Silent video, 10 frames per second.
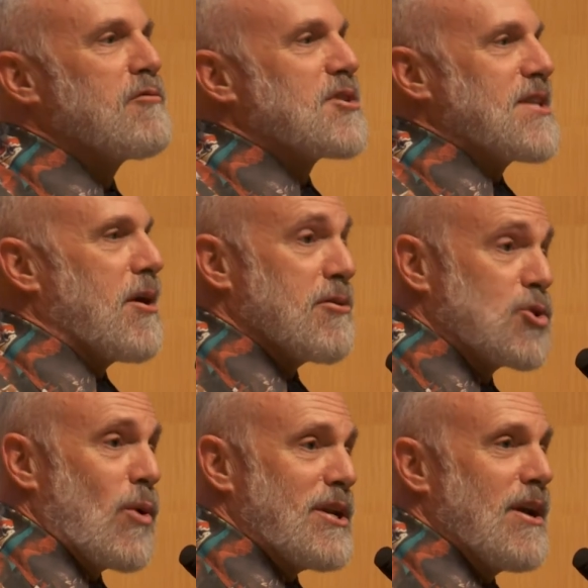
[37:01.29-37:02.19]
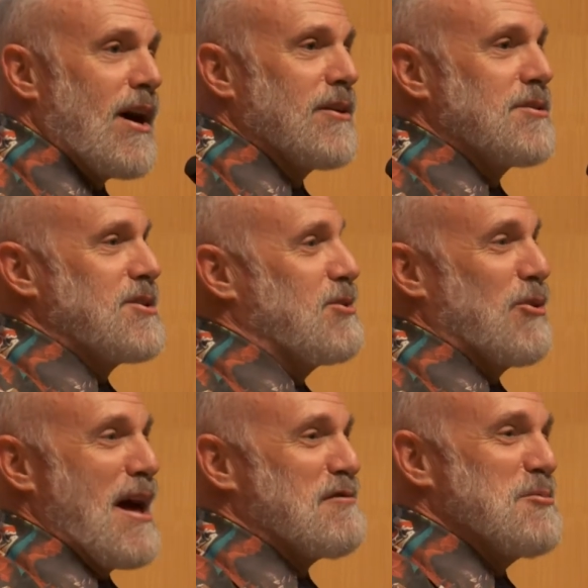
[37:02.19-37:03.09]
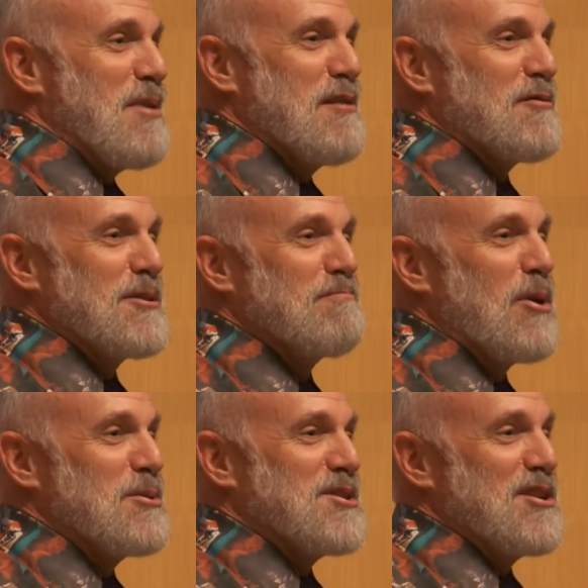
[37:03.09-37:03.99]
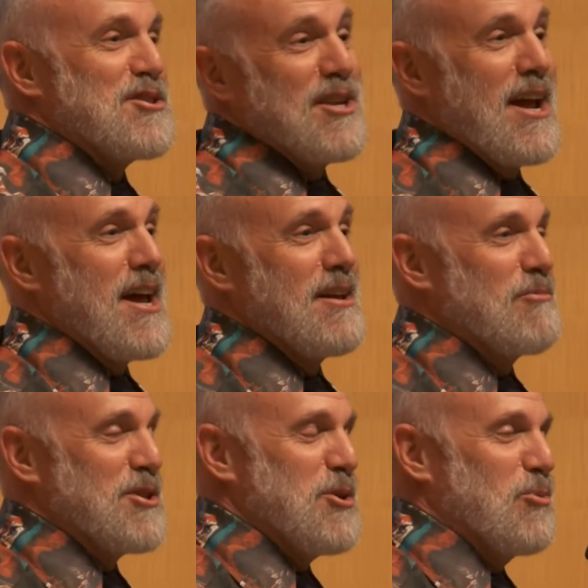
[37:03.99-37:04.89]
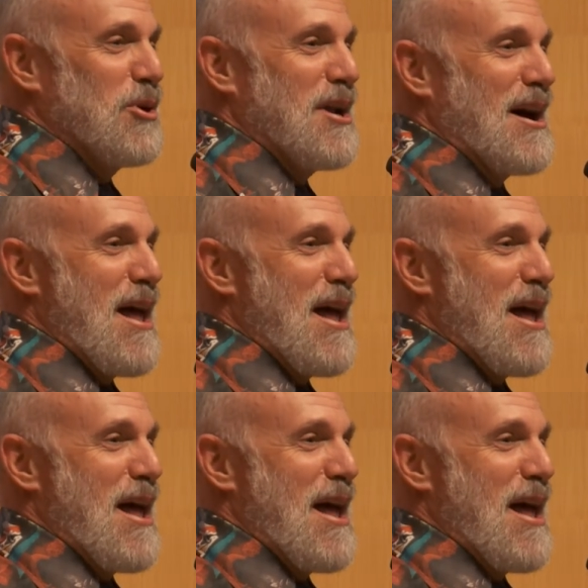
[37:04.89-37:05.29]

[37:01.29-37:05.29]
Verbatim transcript: for sale. They're $20. You don't have to pay for postage today, which you would on